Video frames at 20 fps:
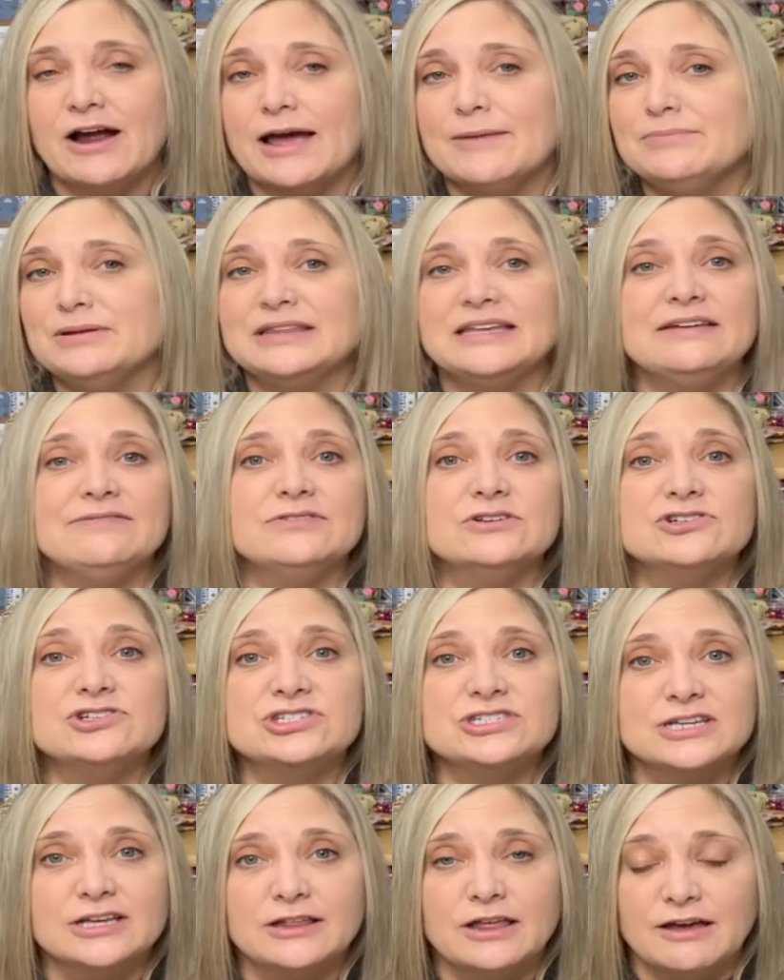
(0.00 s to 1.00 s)
I believe there's
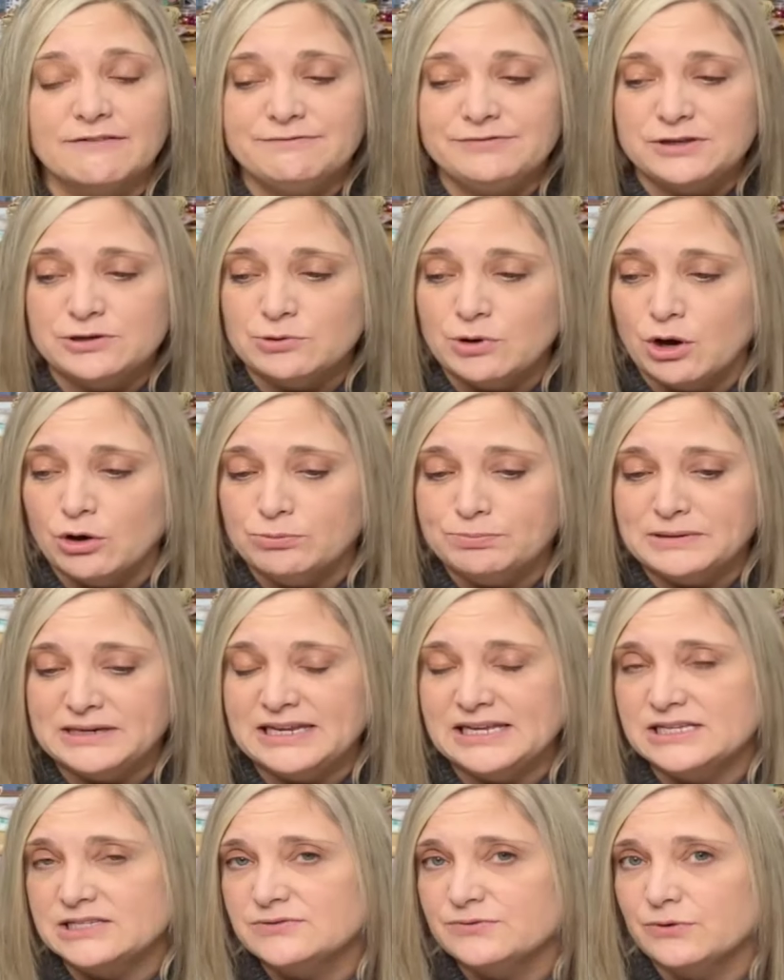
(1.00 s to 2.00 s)
still a few
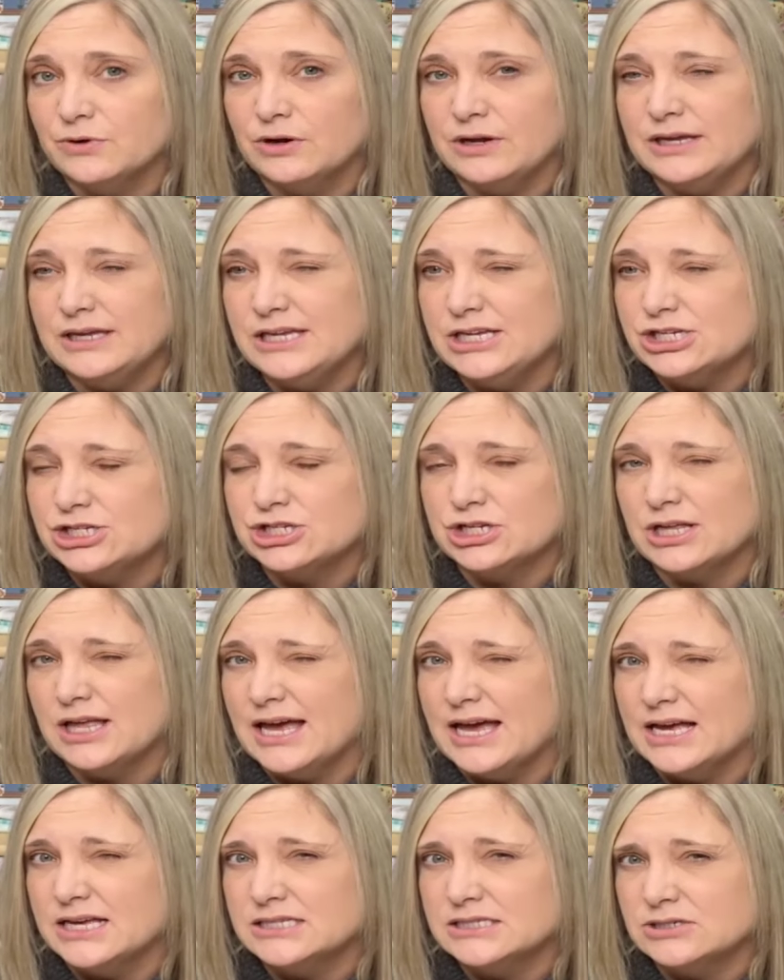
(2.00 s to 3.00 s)
openings for each
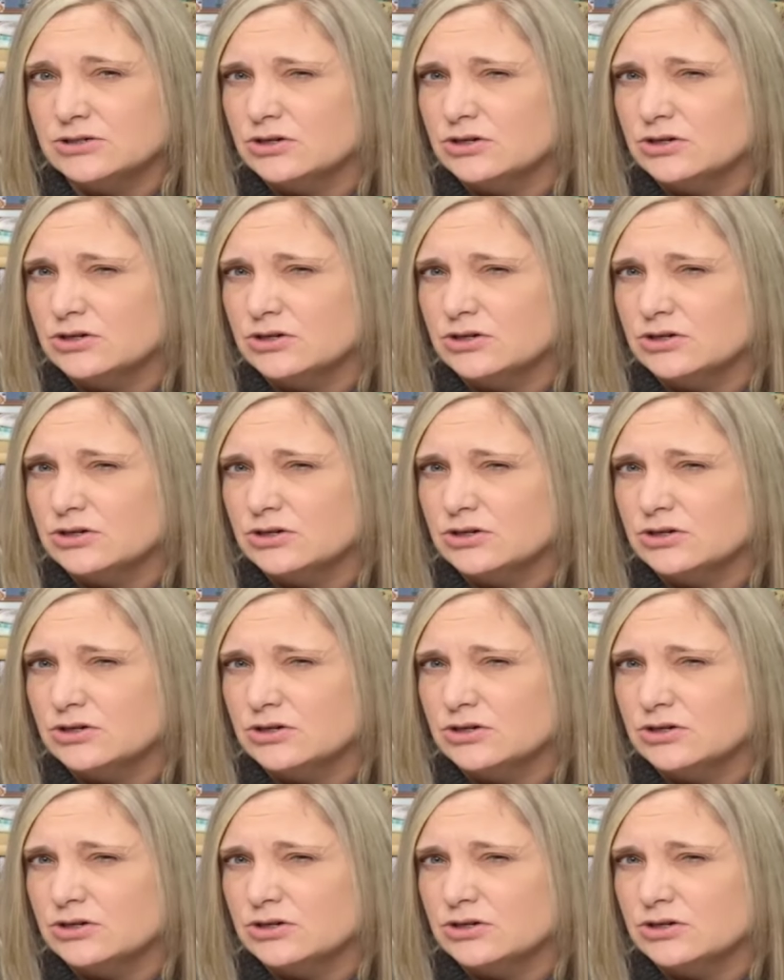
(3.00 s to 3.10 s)
class,